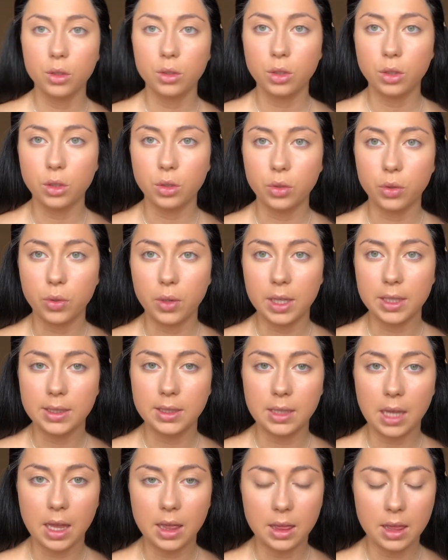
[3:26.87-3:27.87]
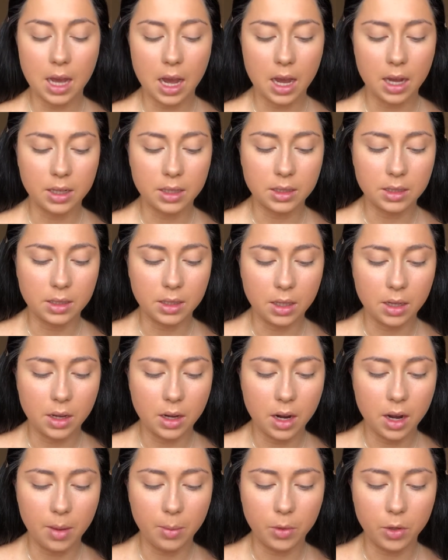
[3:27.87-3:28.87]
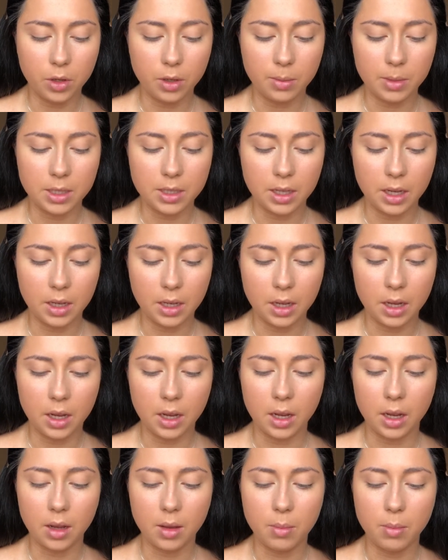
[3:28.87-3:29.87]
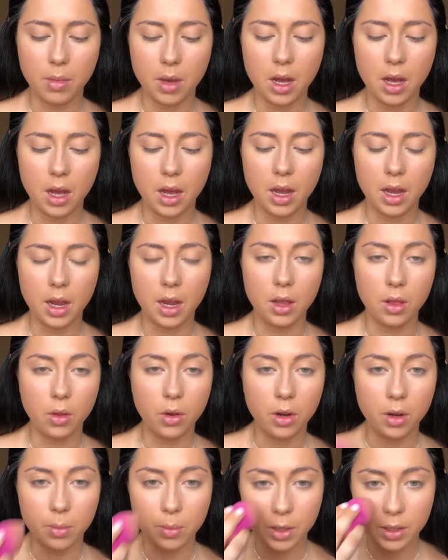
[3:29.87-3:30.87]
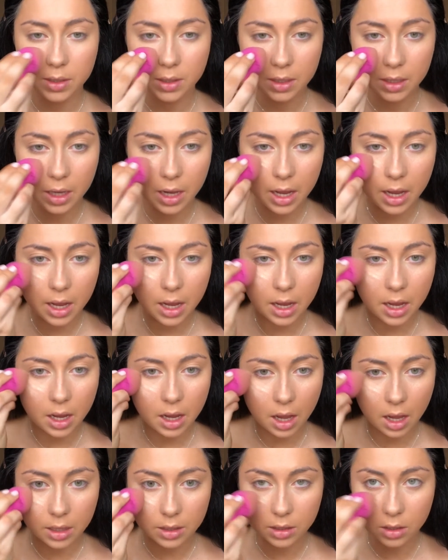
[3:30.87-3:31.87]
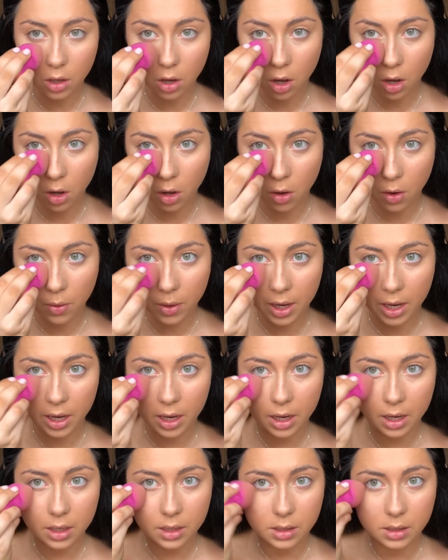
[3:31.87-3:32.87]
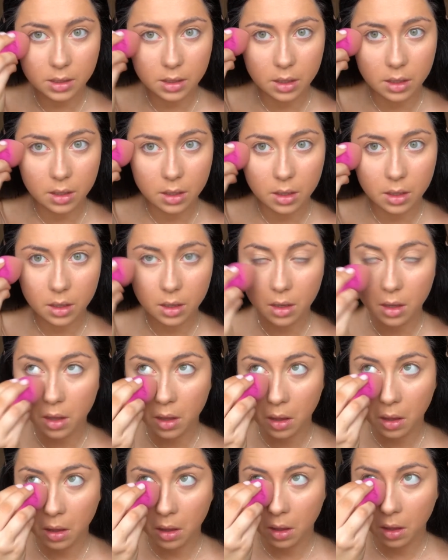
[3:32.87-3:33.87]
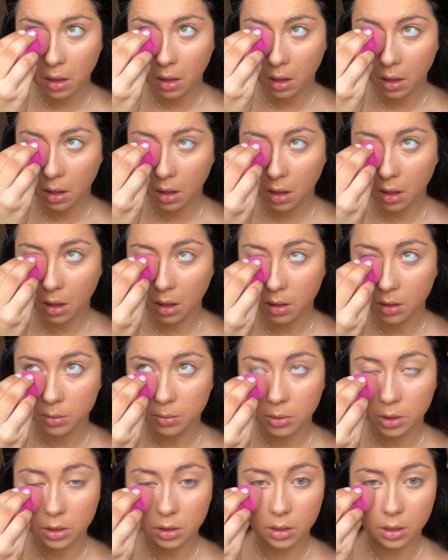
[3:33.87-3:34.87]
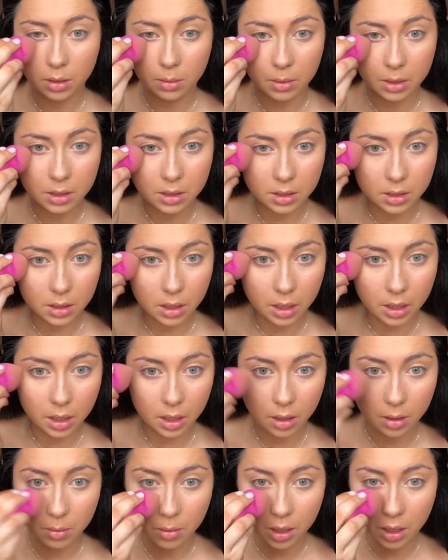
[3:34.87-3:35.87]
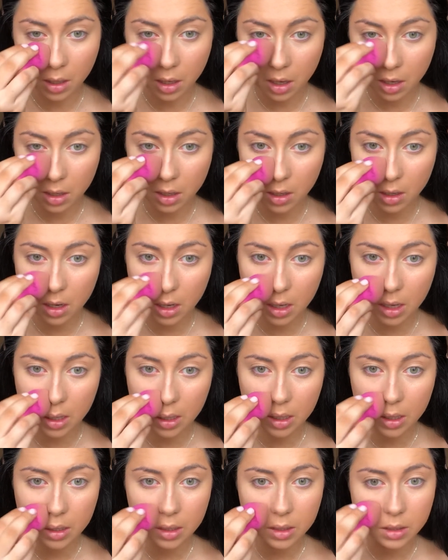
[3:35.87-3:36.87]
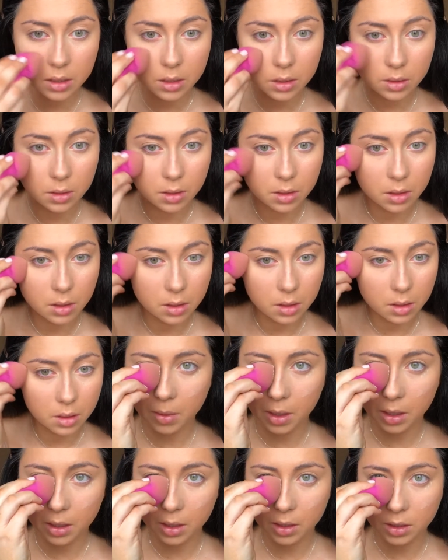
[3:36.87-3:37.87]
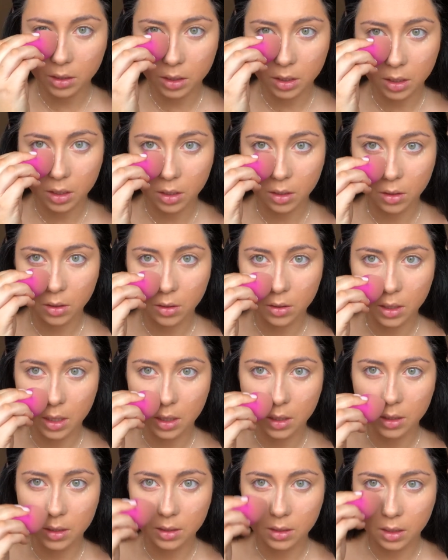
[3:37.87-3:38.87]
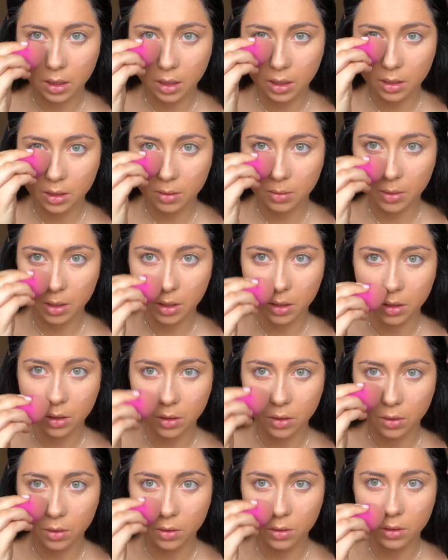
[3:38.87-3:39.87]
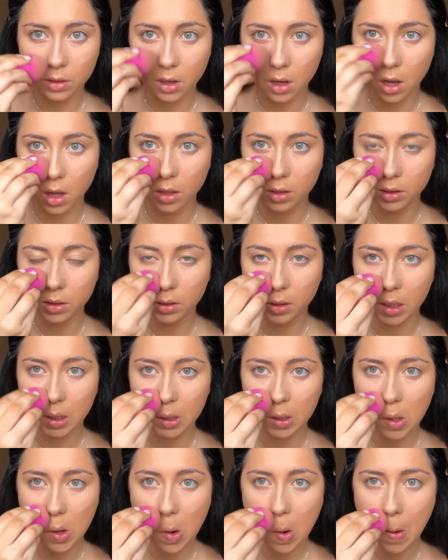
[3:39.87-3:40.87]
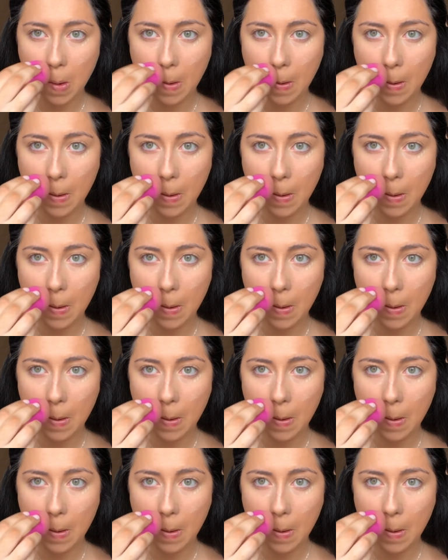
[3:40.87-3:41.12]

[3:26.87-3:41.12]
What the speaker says: To set that concealer, I'm going to be taking my Laura Mercier, as always. I'm just going to be setting my under eyes, making sure to go down the sides of my nose also.